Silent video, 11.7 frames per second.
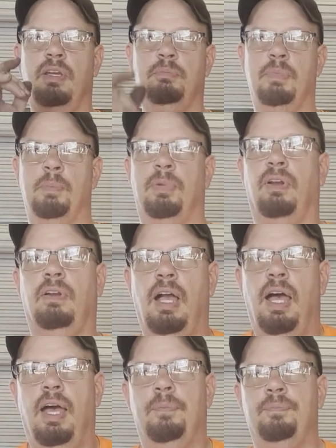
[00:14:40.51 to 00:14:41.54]

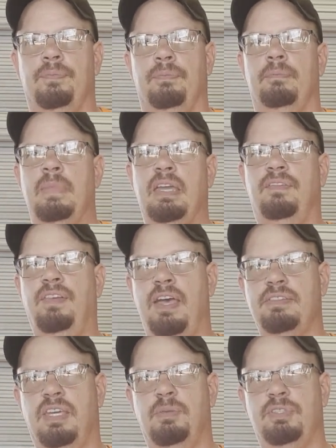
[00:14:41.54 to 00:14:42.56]
Remember, make it
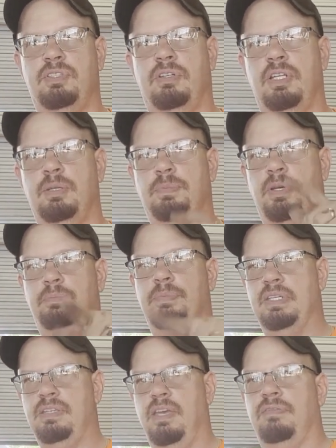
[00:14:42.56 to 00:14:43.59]
fast, keep it dirty, but
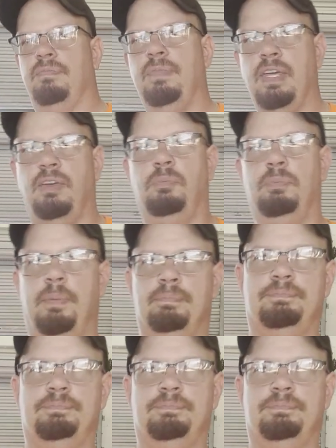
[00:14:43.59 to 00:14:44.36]
be safe. Thank you. Bye.